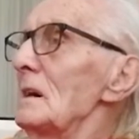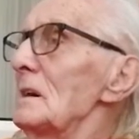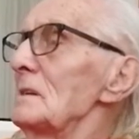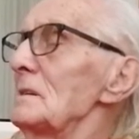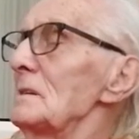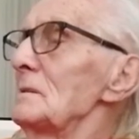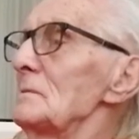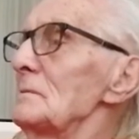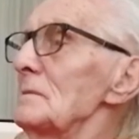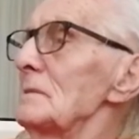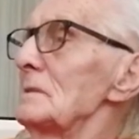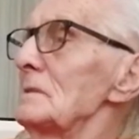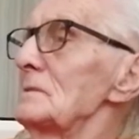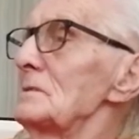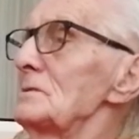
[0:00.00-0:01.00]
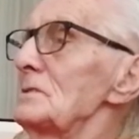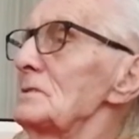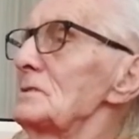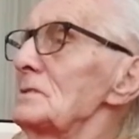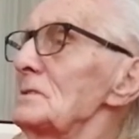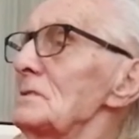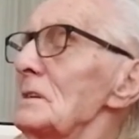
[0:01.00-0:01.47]
And my
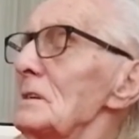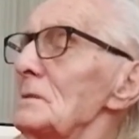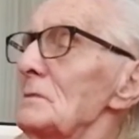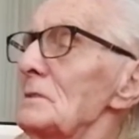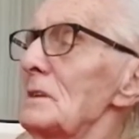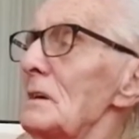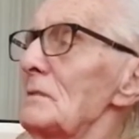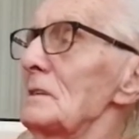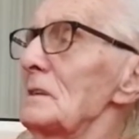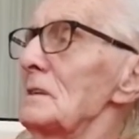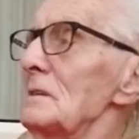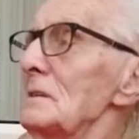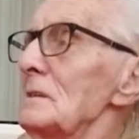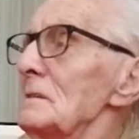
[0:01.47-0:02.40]
sister's name was Evelyn.